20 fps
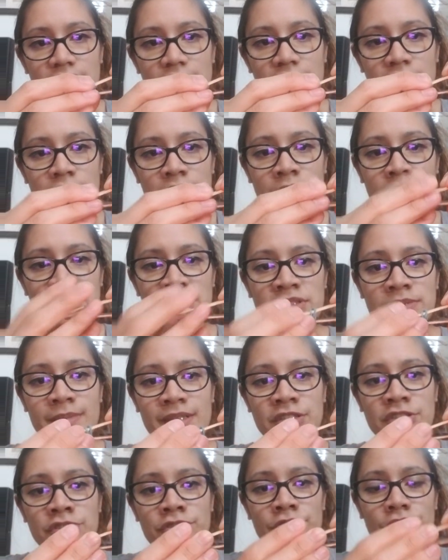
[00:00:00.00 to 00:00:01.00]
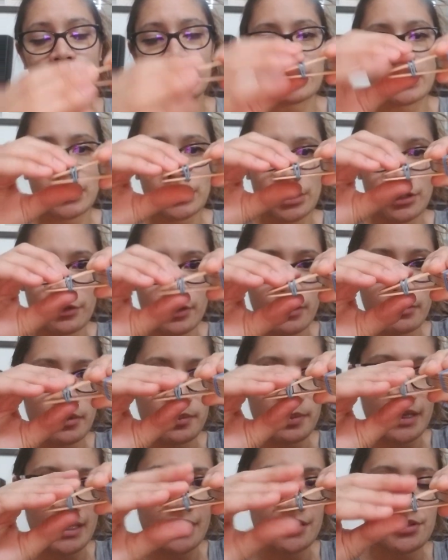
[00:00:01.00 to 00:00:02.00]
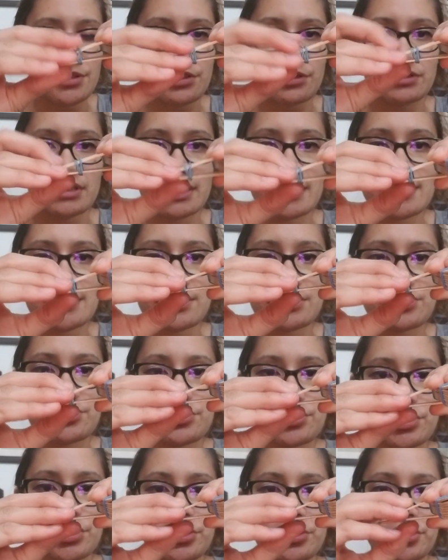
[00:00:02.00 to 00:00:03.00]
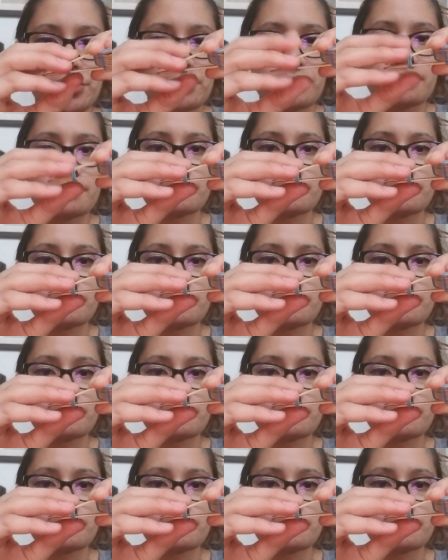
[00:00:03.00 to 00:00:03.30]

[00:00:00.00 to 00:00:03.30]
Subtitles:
And just make sure that your rubber bands are nice and secure,